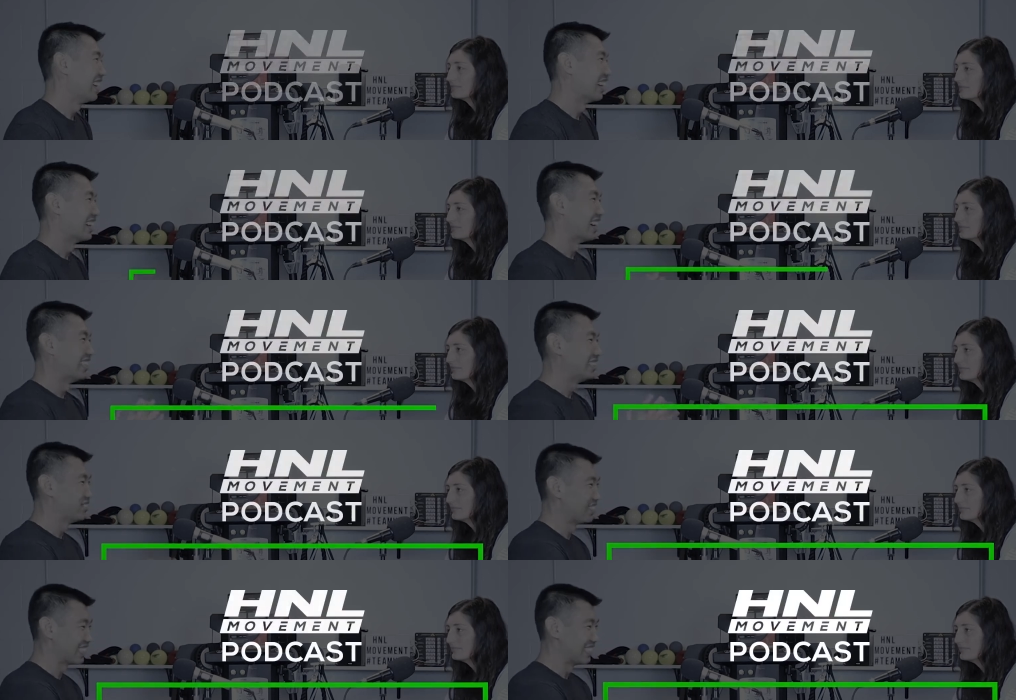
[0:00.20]
Speaker 1: And I
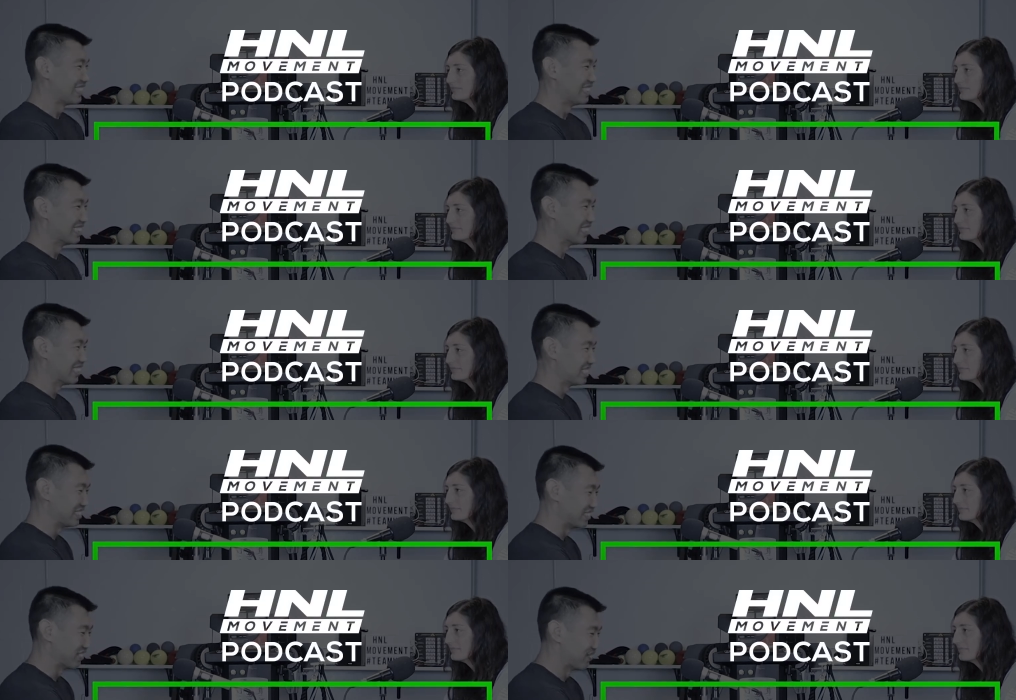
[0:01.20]
do want to lead this
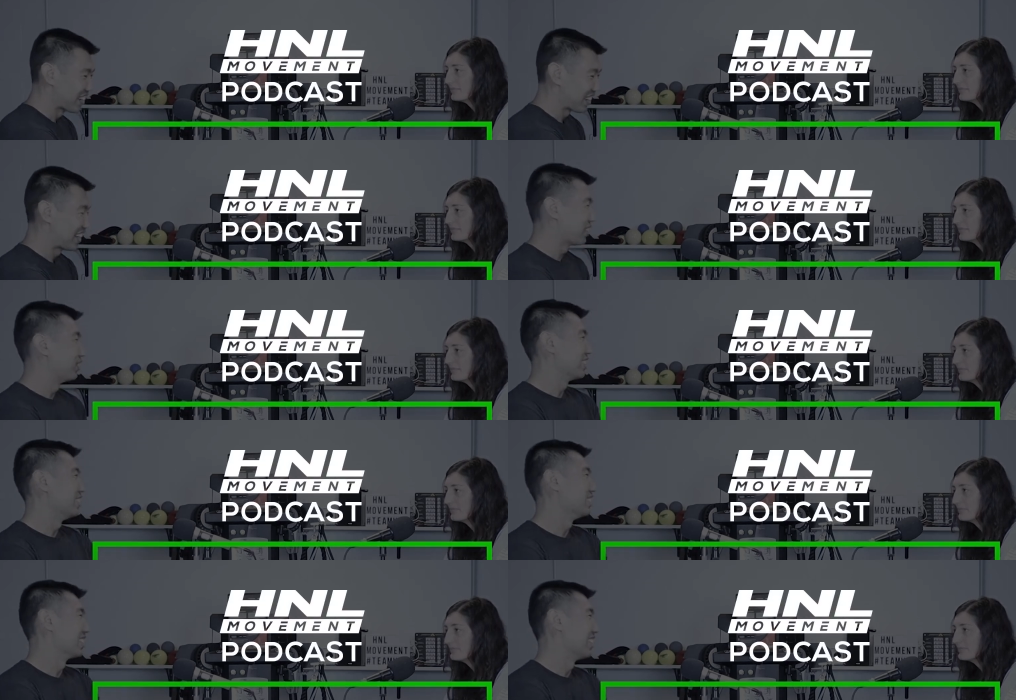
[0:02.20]
into kind of what
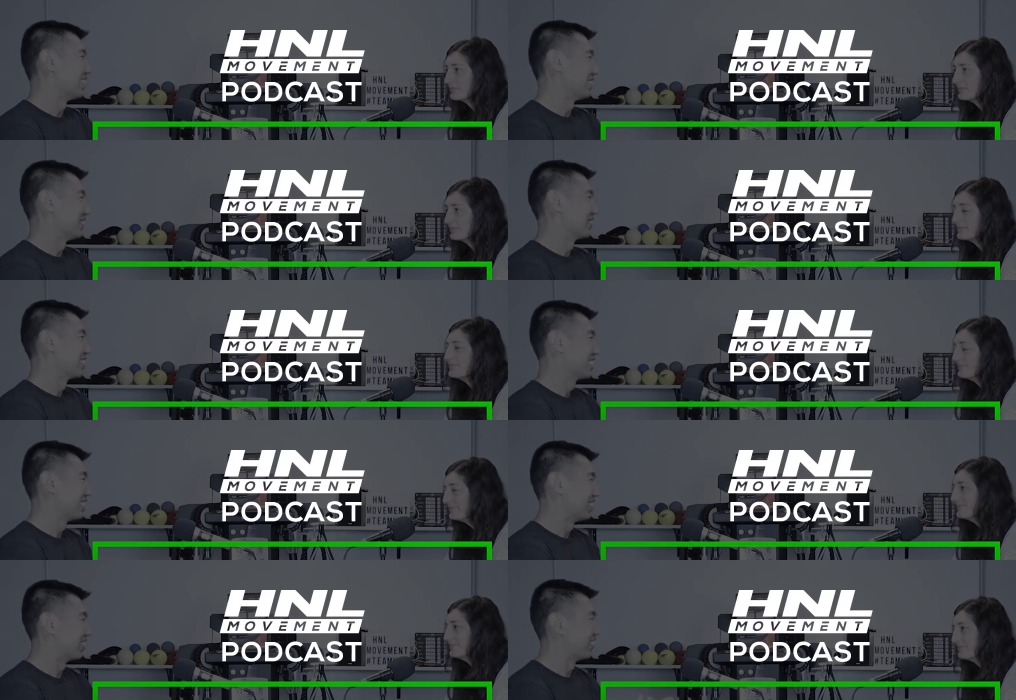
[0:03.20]
you're doing now.
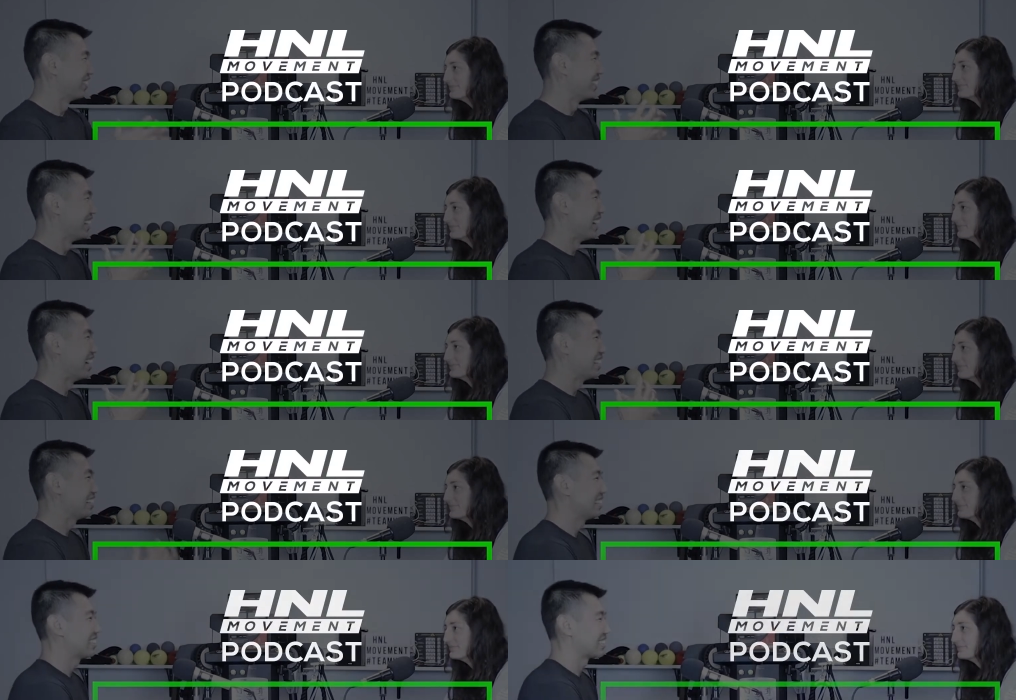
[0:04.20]
So mm-hmm. I
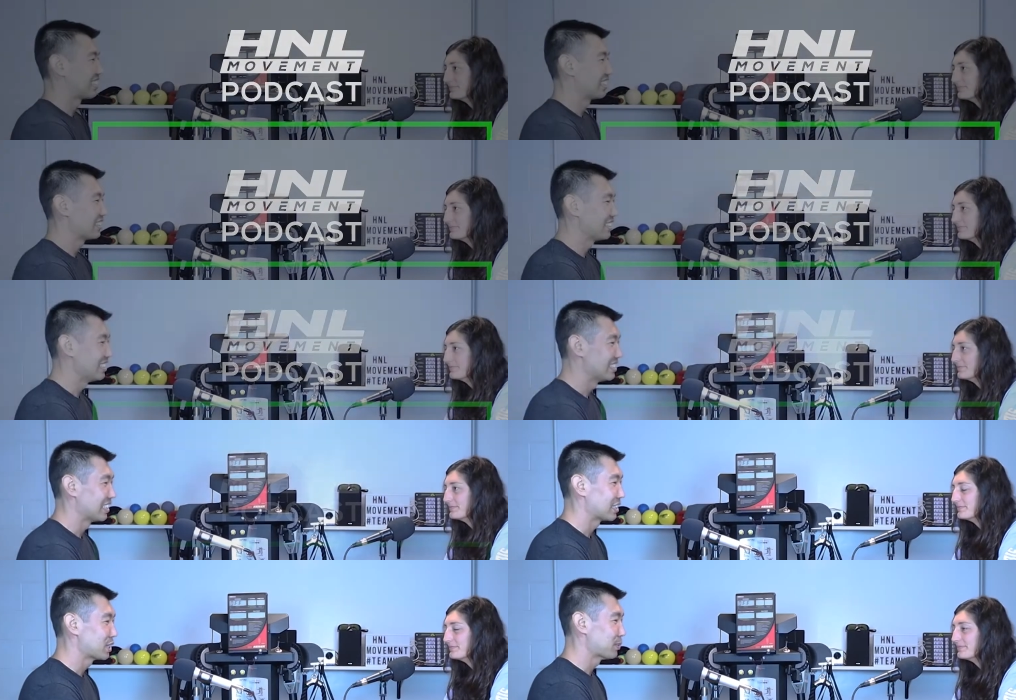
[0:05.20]
think a lot of
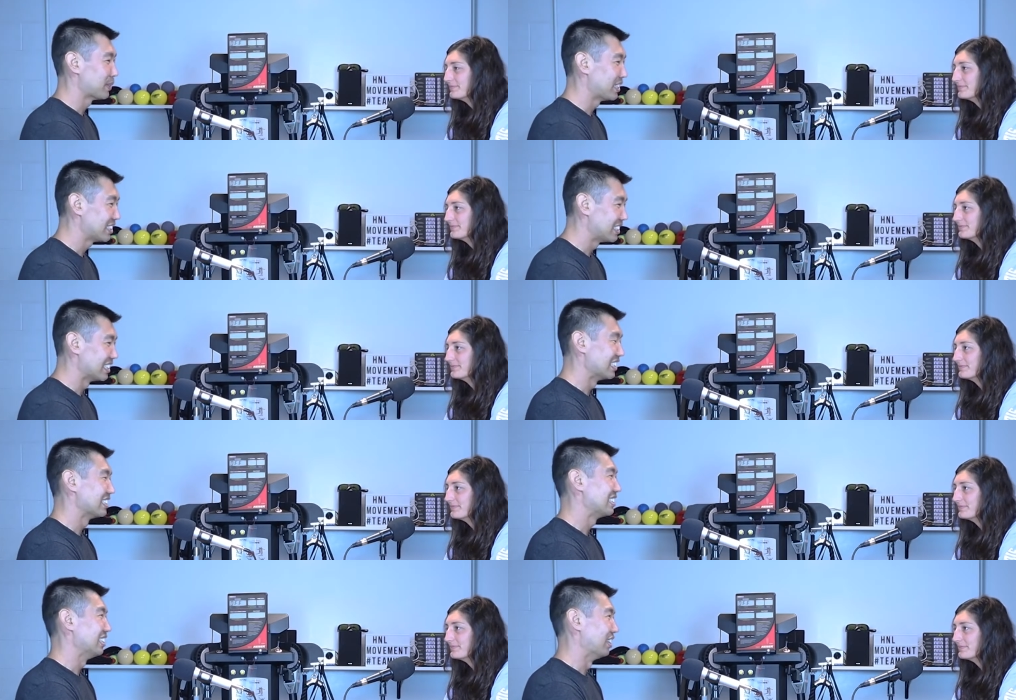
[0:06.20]
these
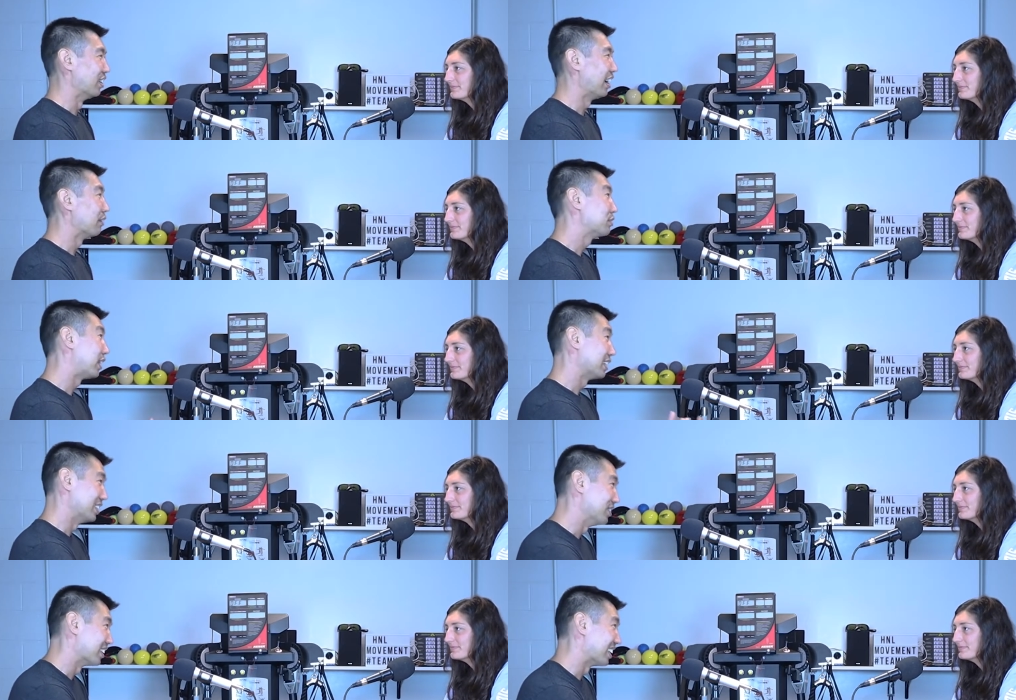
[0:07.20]
experiences, you know, have
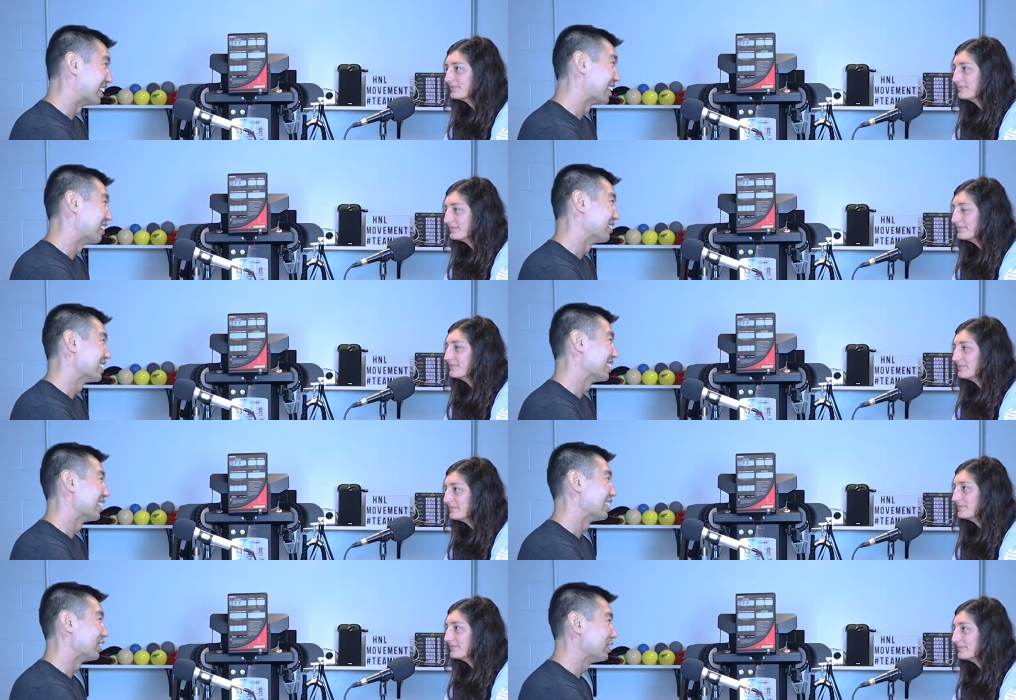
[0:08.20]
taught you a lot,
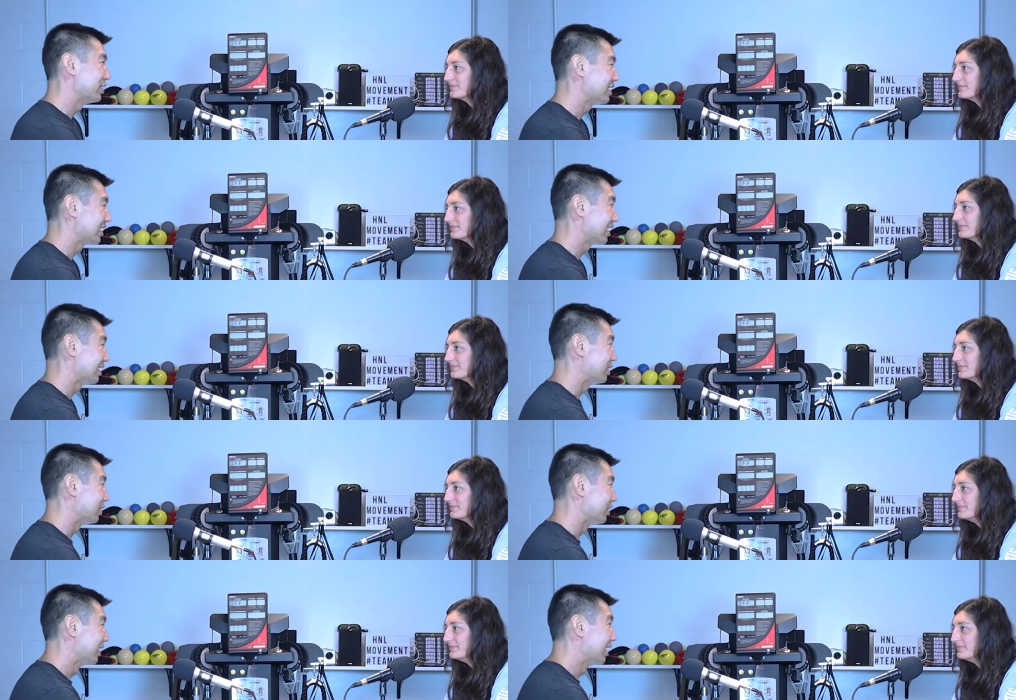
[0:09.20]
obviously, and you're using it
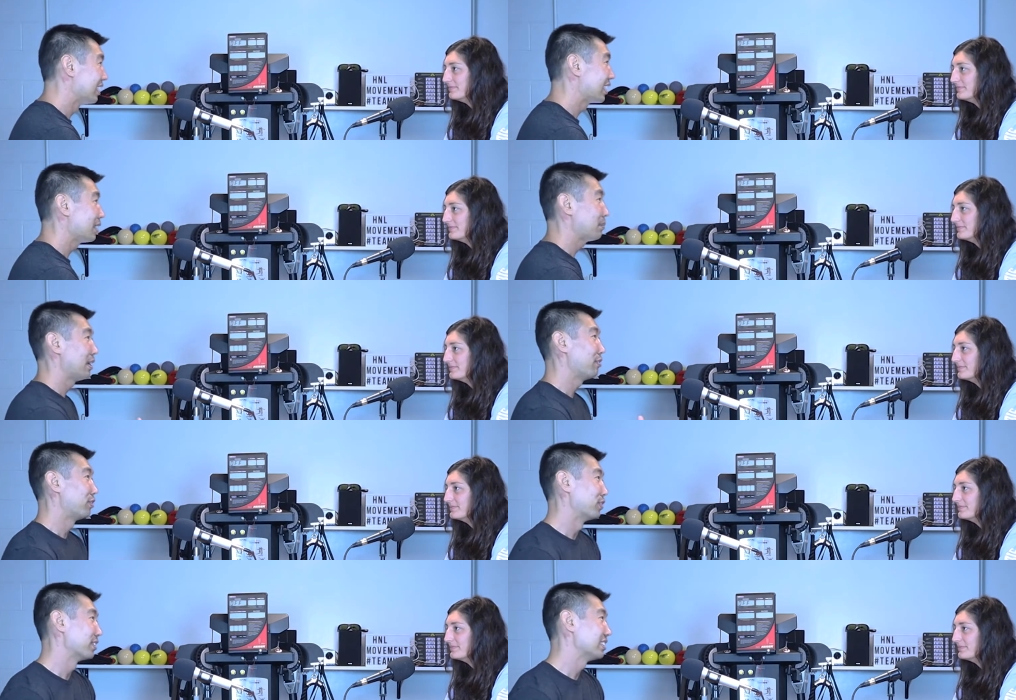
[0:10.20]
to kind of pay
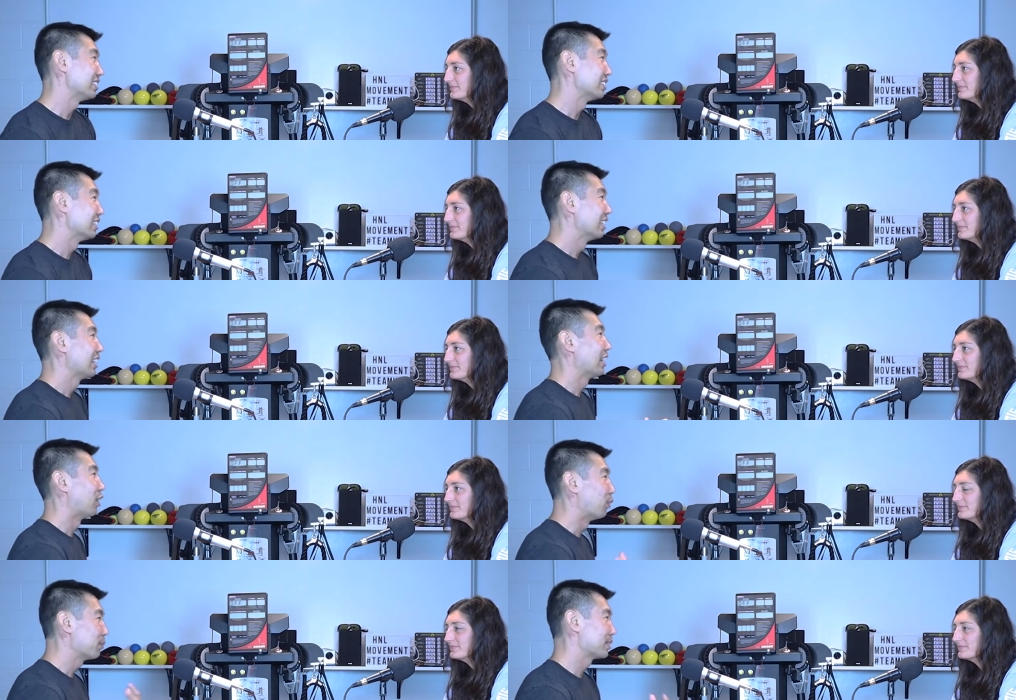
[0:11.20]
forward to
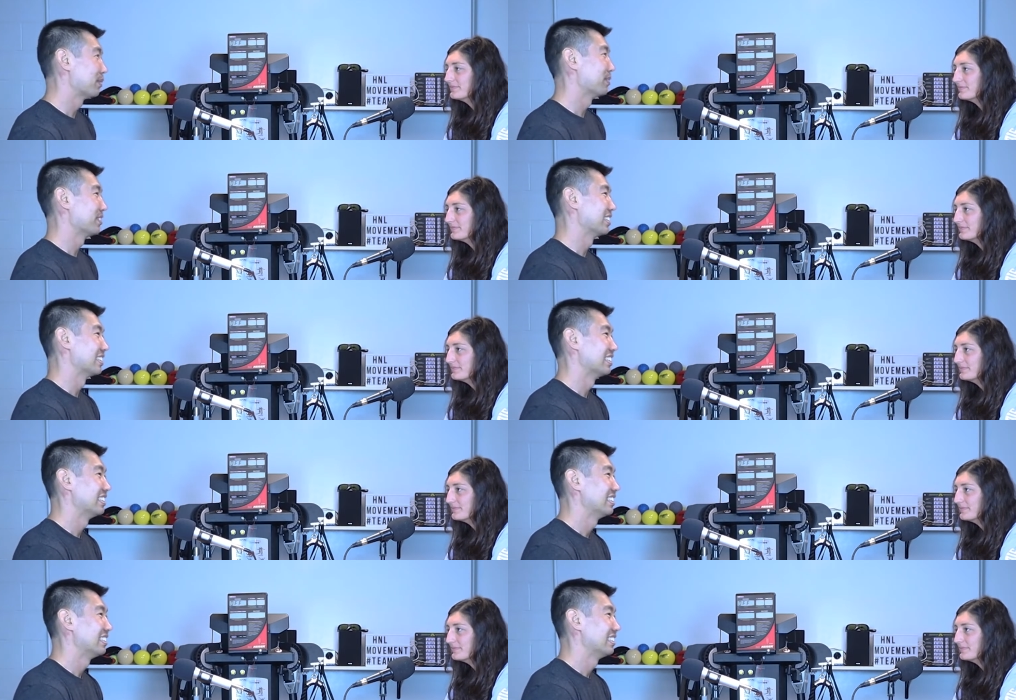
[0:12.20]
help some of the